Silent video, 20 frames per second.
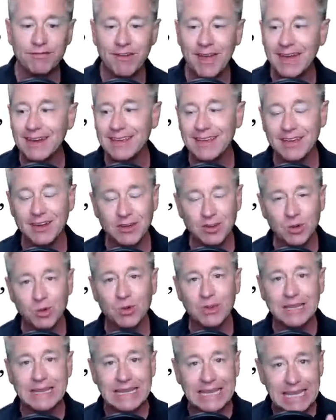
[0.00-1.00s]
the Fed can
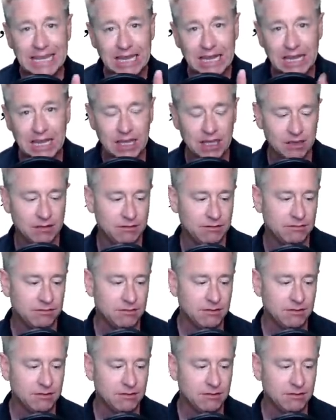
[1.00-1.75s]
do legally,